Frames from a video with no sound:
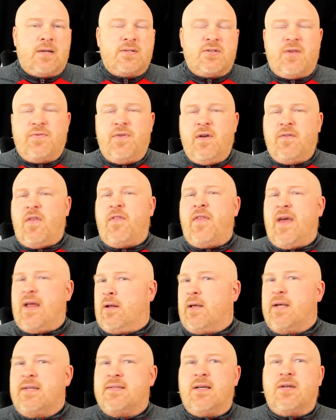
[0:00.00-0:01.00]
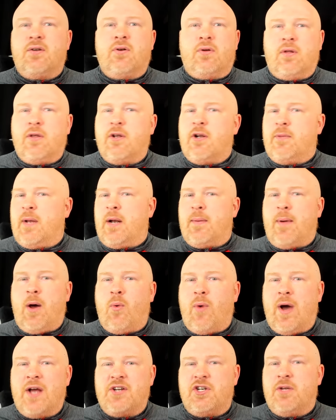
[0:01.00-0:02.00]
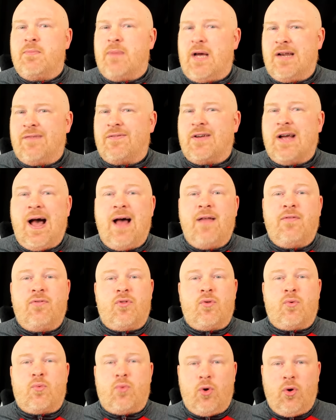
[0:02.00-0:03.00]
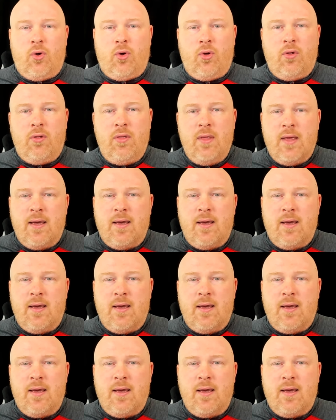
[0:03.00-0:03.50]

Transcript: So I think that that leads into a little bit about why she might have gotten the role.